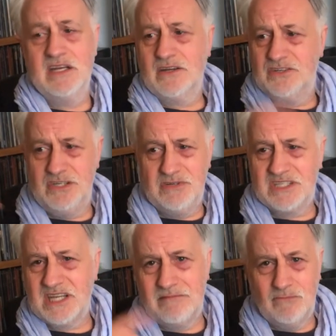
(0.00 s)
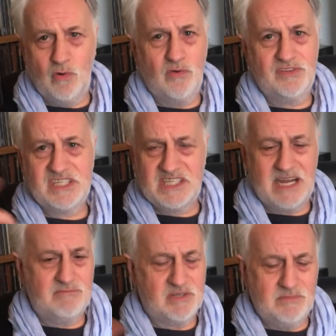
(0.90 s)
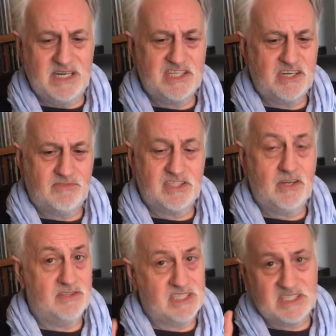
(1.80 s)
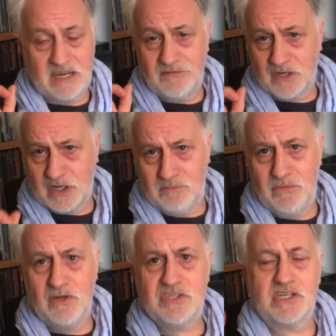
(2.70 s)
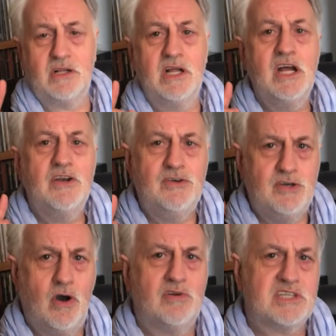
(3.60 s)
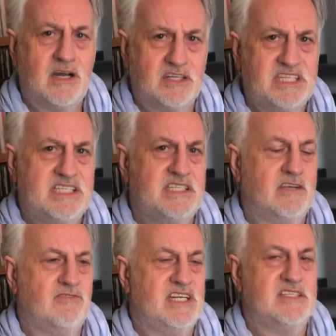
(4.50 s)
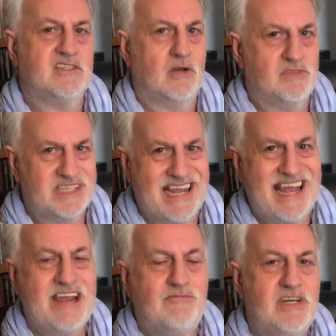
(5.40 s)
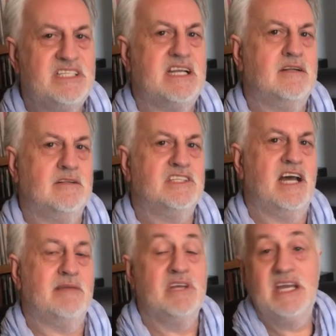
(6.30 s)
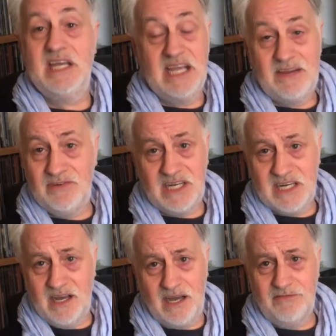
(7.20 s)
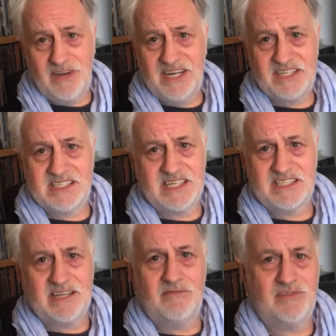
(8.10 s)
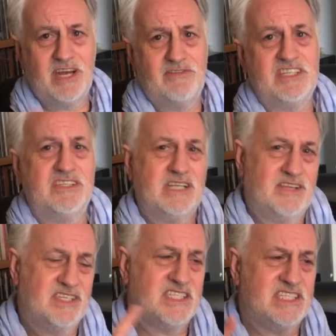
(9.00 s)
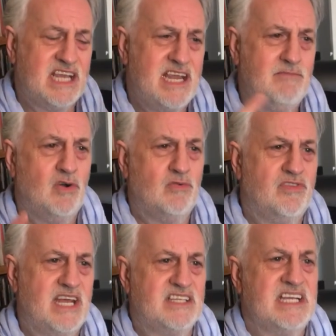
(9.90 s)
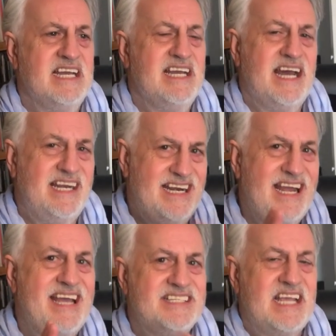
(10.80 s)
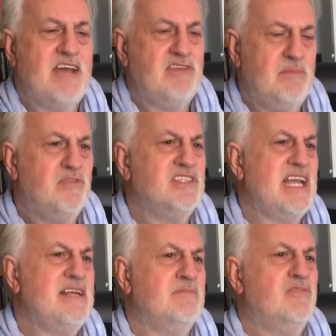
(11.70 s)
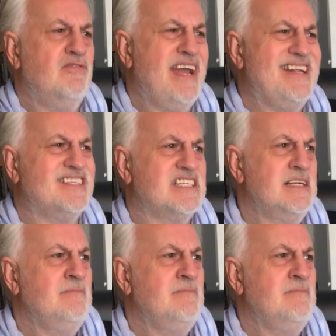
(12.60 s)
because you just get more of the same diminishing returns. It's done for commercial, not artistic reasons almost every single time. Even in high fantasy, it's done for that reason. You get the same old things, and in SF it prevents,